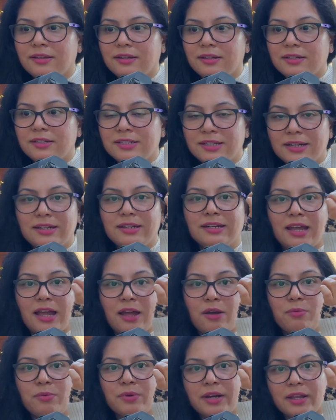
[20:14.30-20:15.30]
till
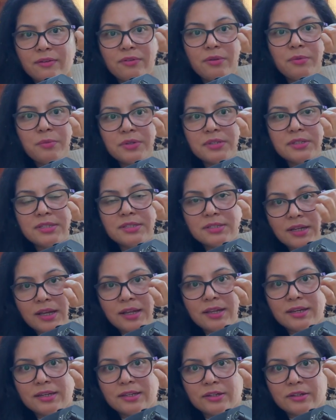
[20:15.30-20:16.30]
now, whatever was
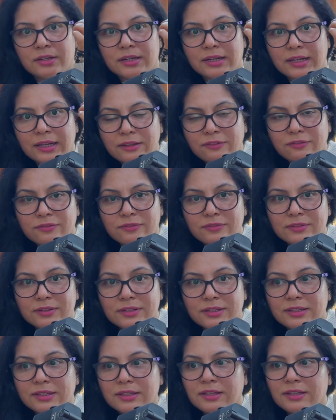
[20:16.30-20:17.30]
stuck in your life
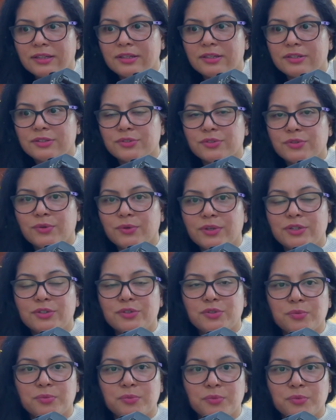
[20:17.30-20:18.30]
is going
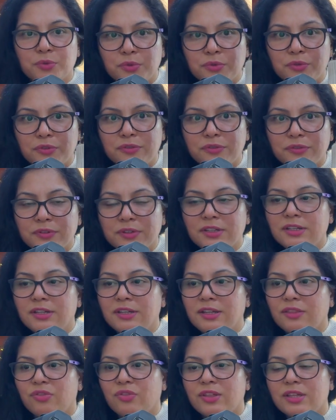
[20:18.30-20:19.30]
to move.
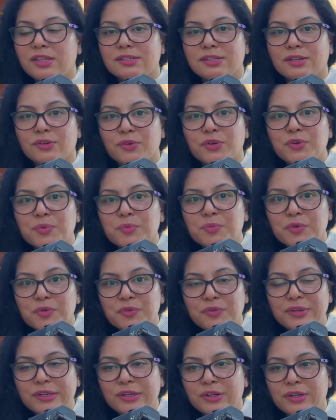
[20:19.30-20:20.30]
Things are going to
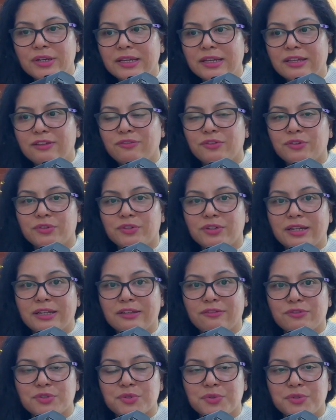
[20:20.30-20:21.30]
move in your life. Your
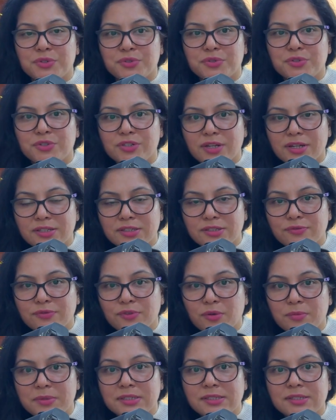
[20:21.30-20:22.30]
life is going to
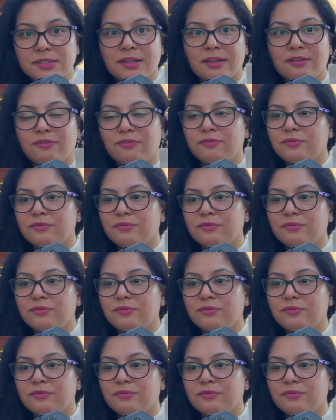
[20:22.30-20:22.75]
transform itself.